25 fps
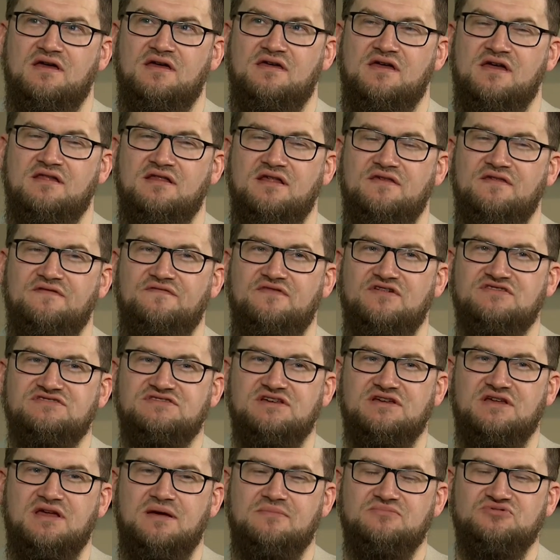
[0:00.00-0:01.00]
Another verse
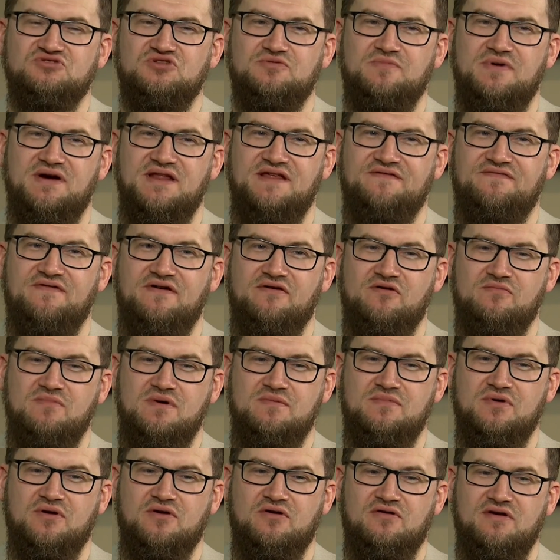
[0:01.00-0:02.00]
that comes to mind, if I
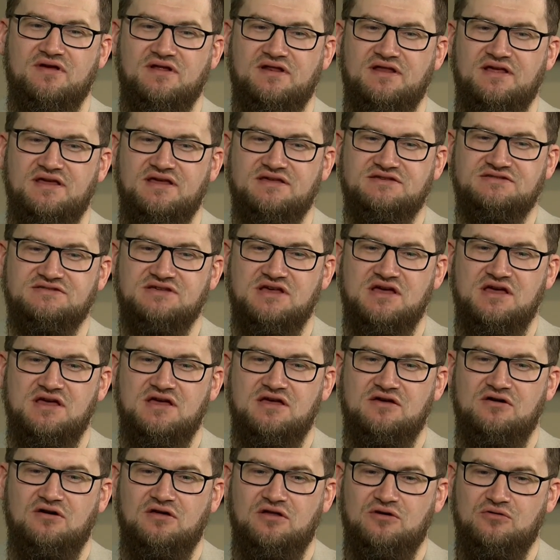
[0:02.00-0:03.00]
remember correctly, is
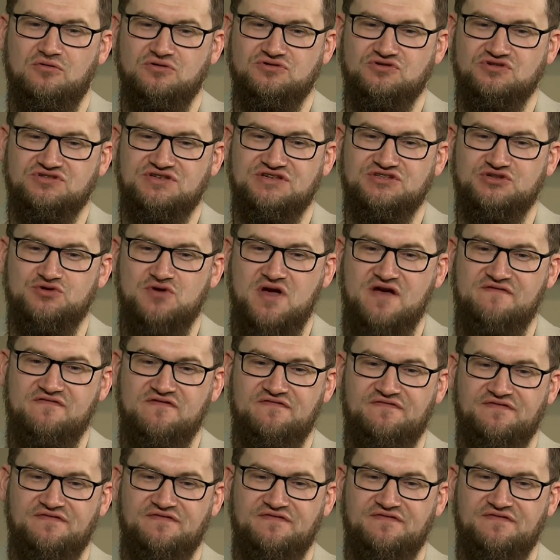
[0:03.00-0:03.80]
Allah also says, whoever